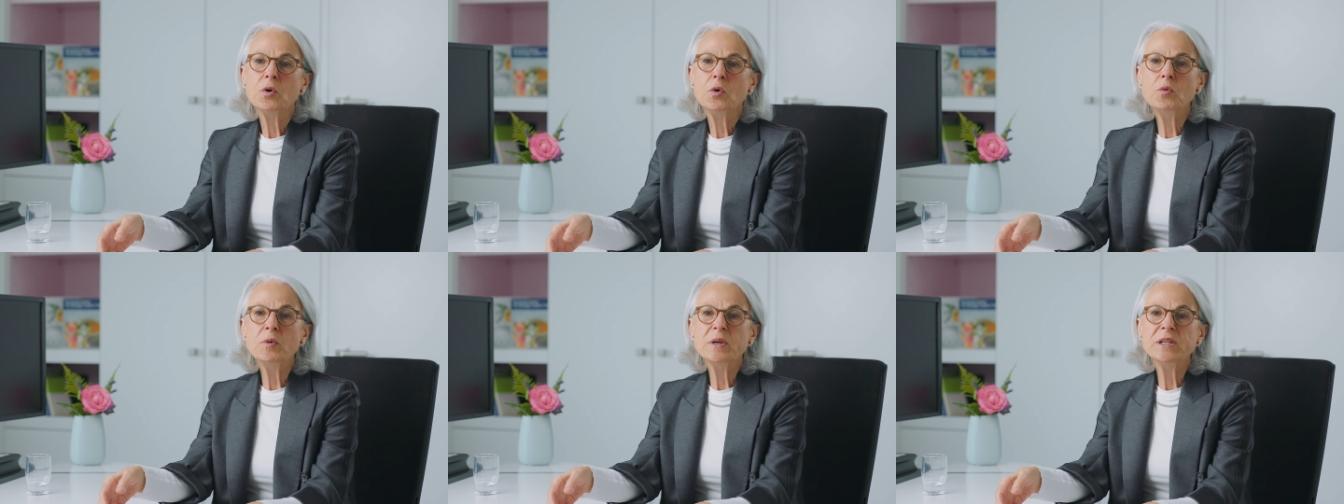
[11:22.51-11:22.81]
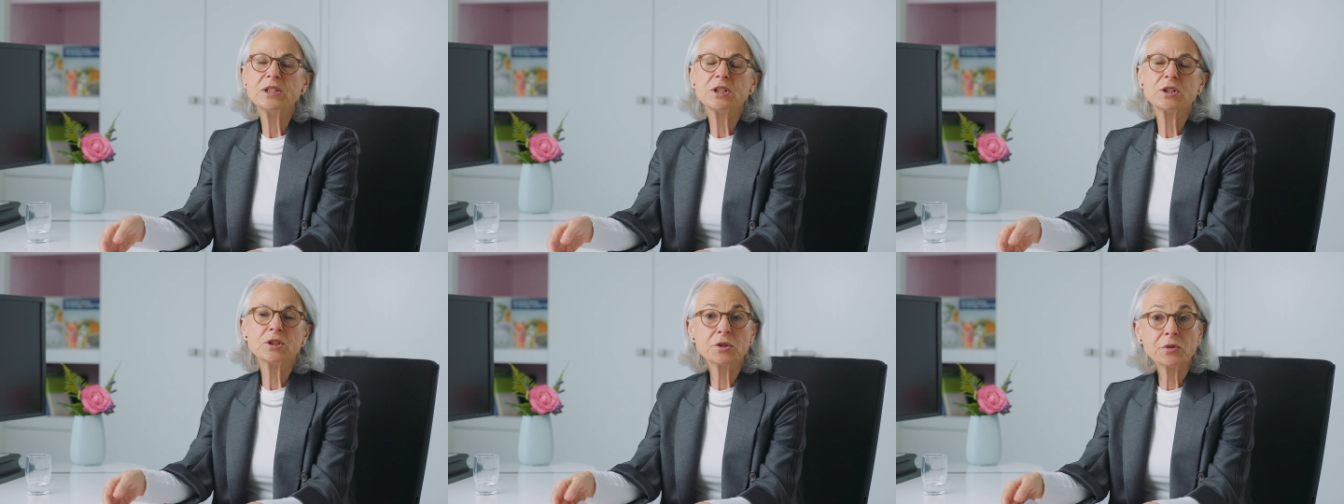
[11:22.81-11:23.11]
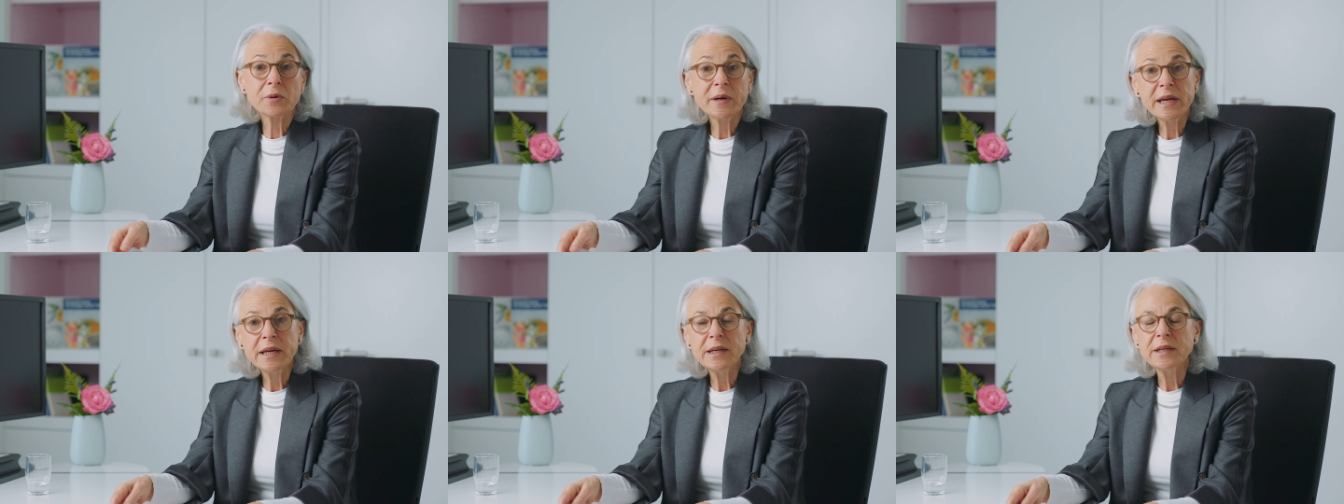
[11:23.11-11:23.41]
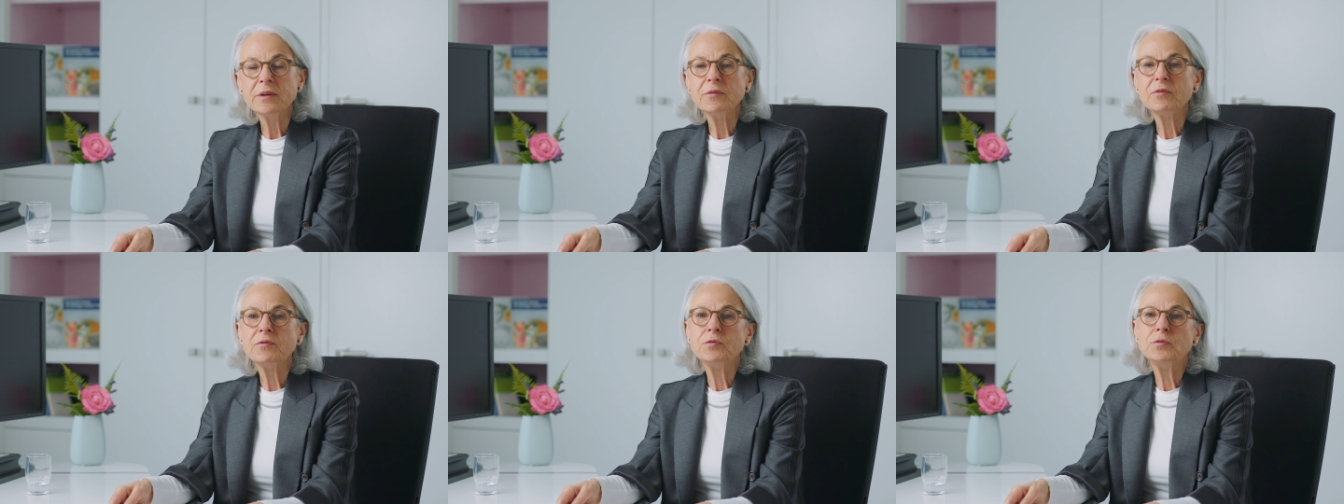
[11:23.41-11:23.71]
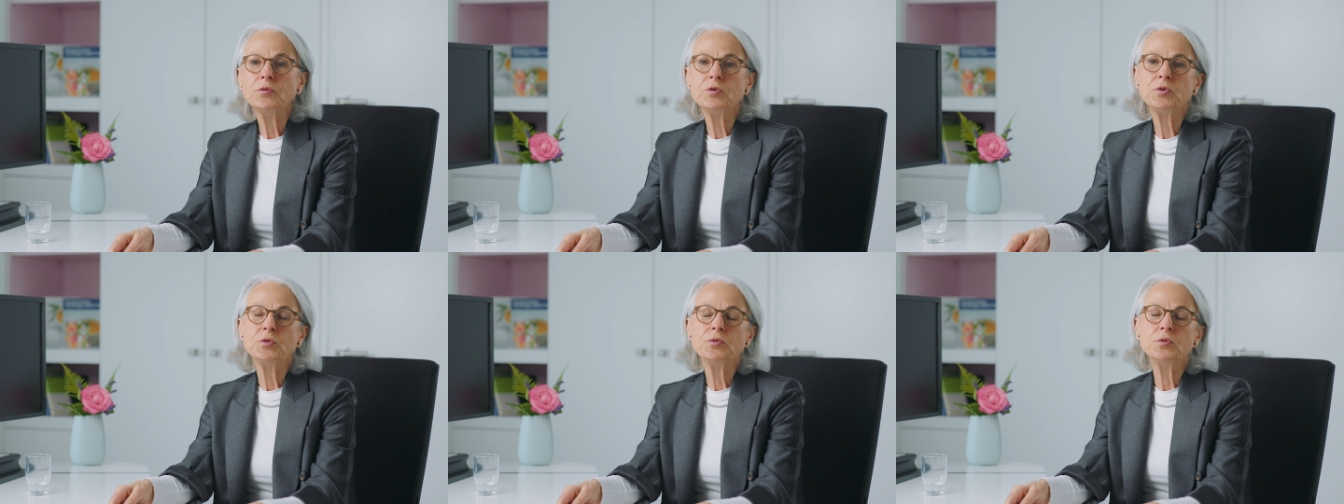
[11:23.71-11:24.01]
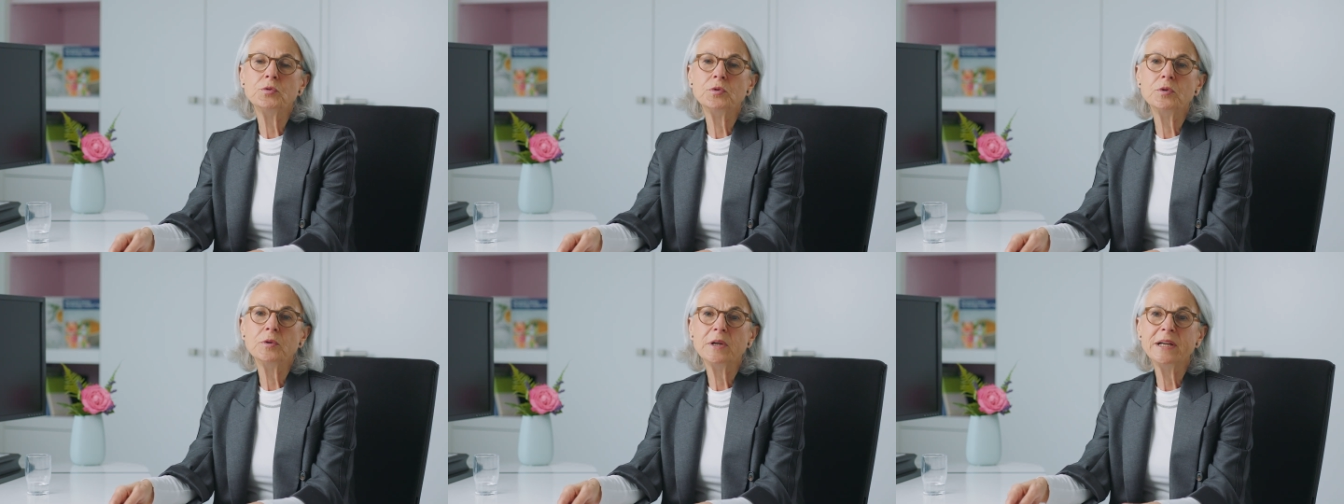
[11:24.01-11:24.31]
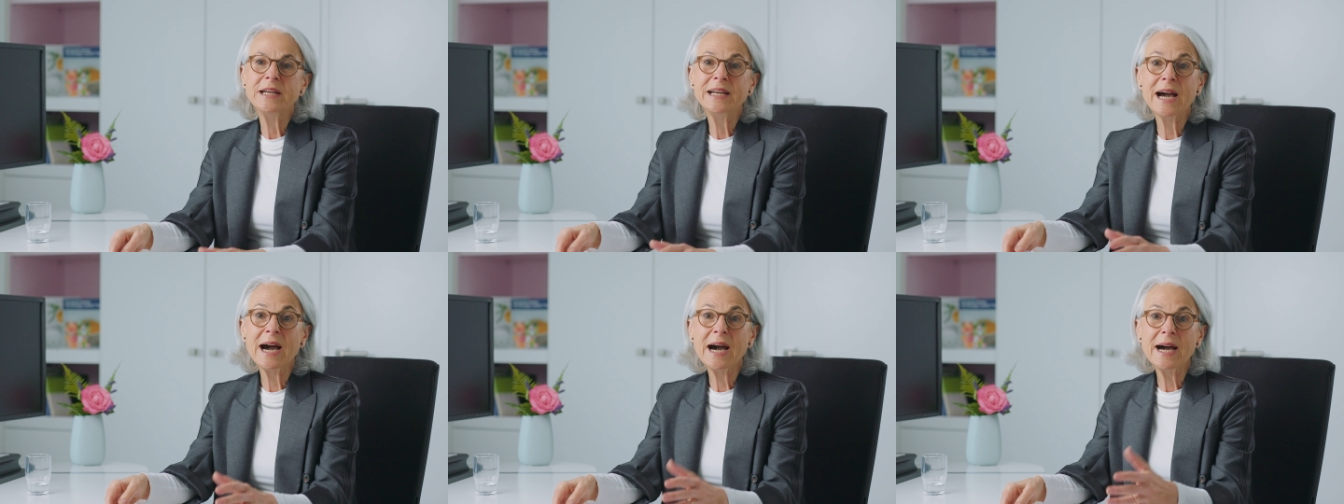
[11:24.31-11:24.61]
who is trained to
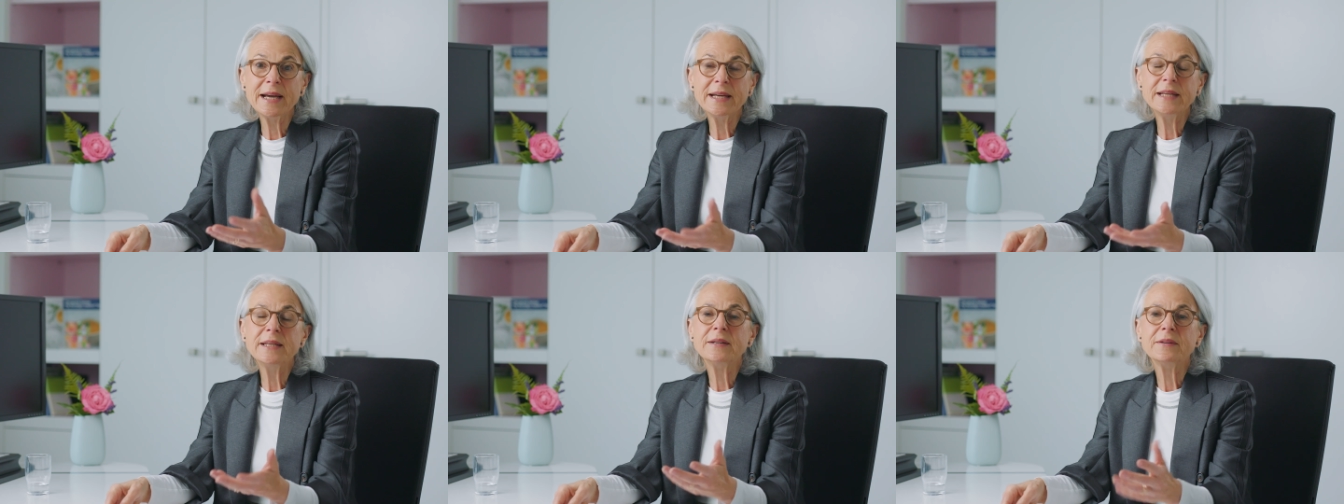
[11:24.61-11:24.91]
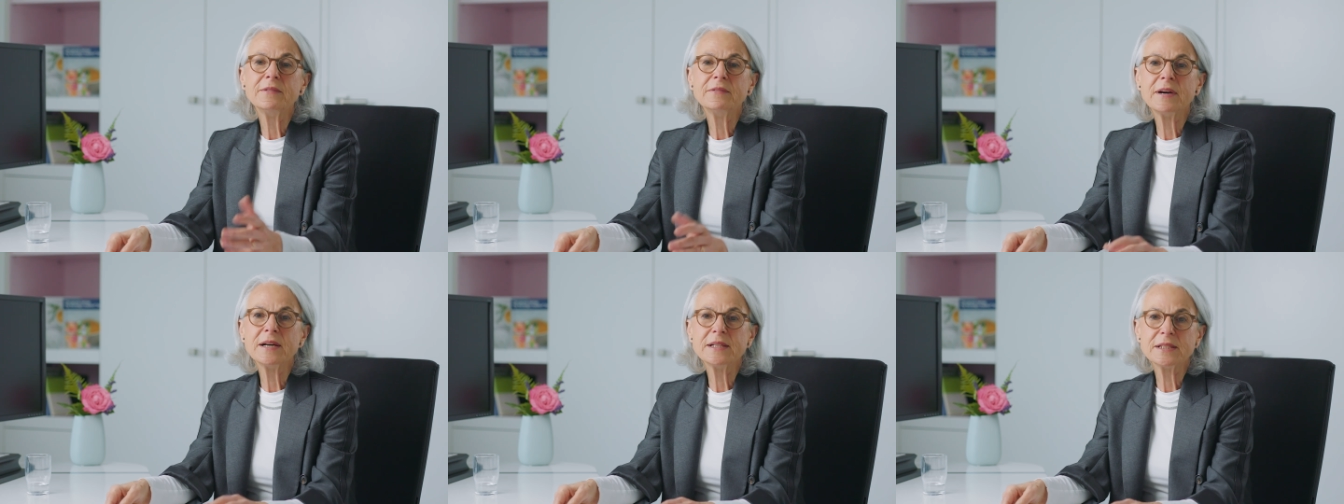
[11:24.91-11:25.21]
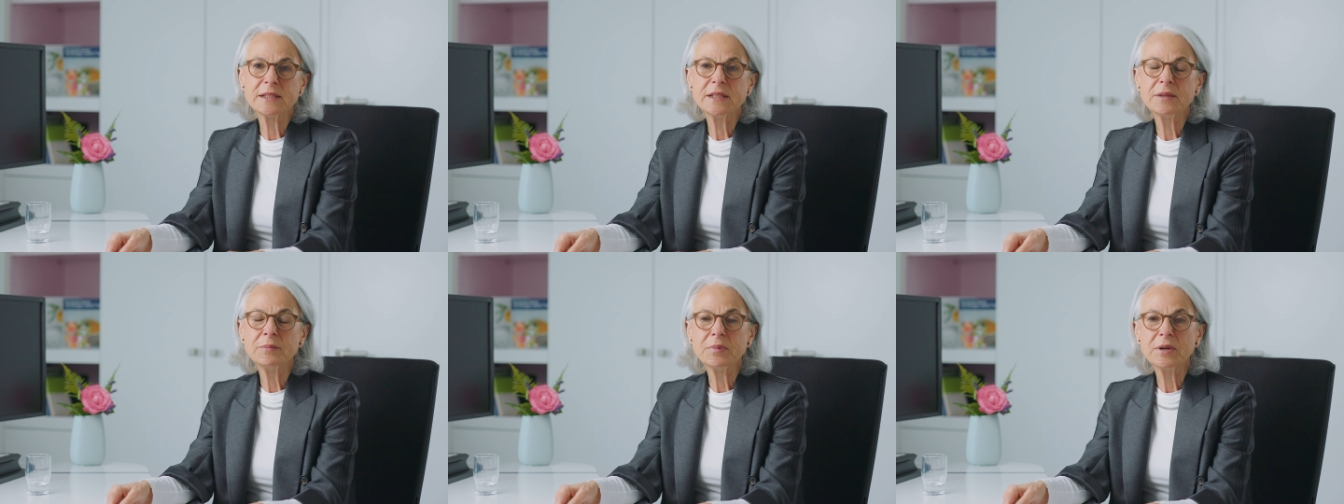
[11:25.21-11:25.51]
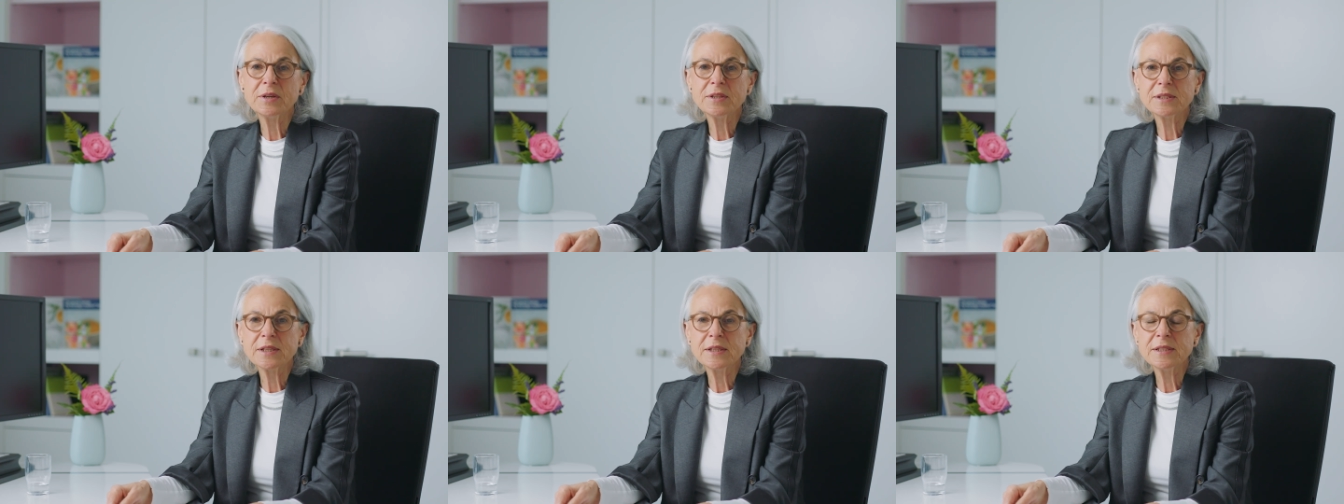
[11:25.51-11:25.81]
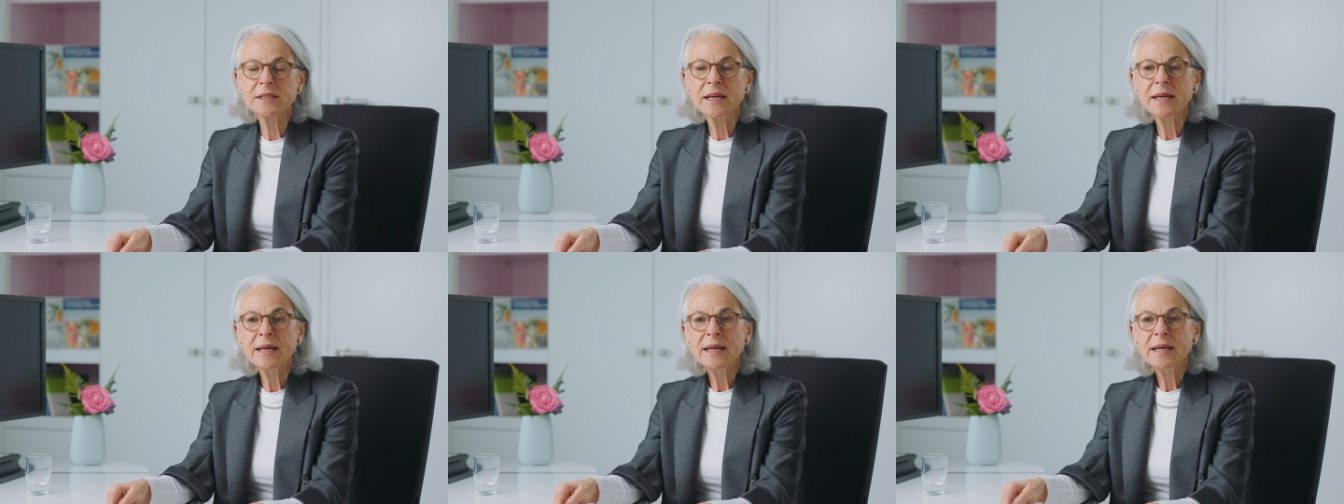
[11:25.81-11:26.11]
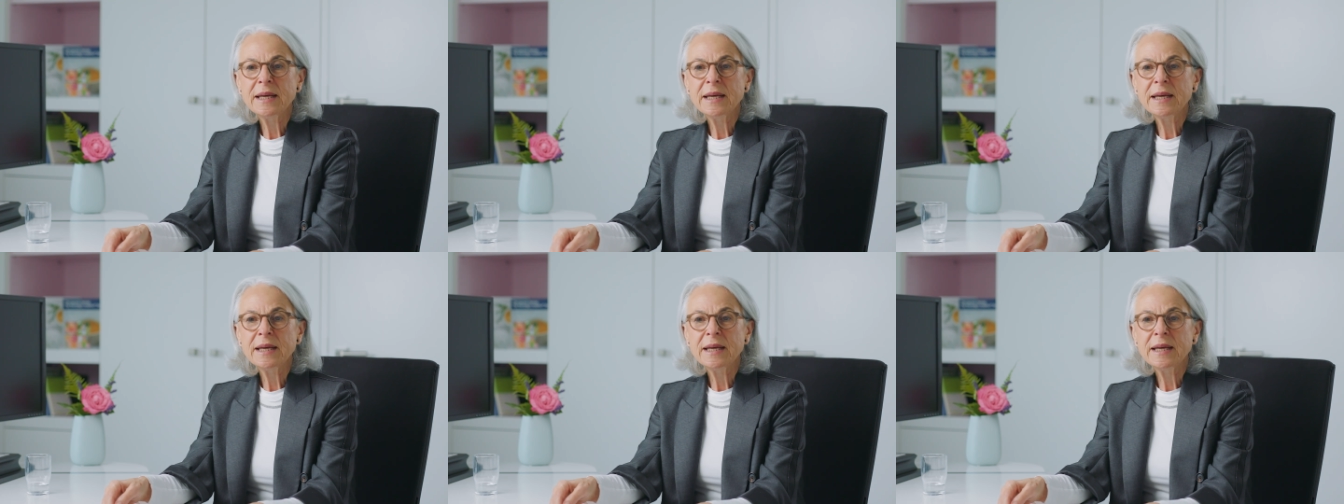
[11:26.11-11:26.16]
guide fasting persons,